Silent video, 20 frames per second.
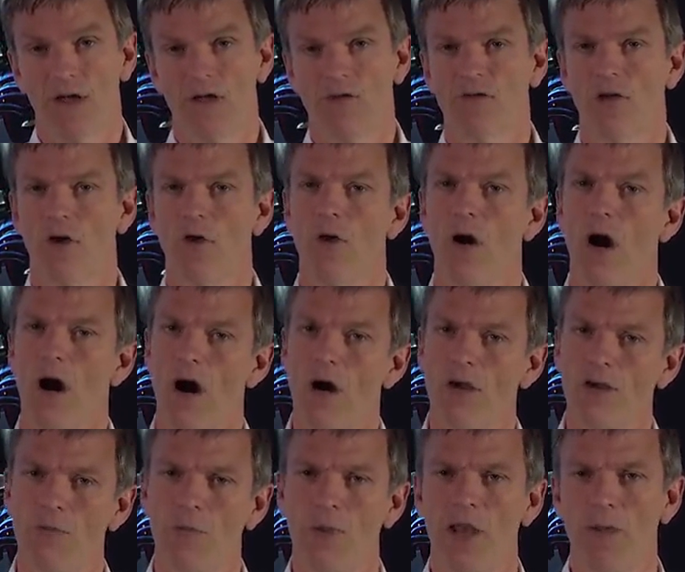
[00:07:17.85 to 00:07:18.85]
So
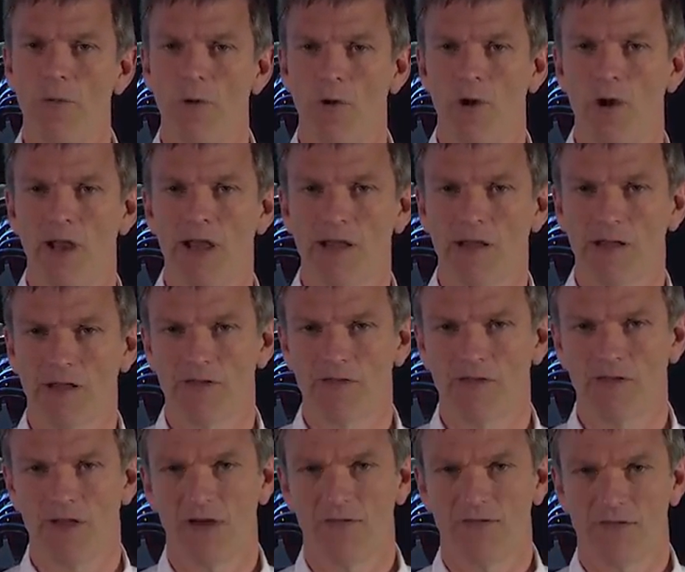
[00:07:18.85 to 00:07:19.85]
arguably we were a little
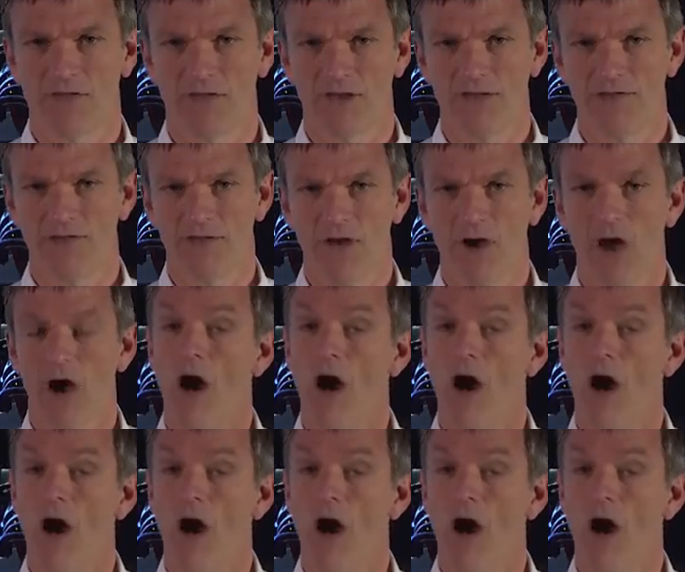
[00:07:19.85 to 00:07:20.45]
conservative.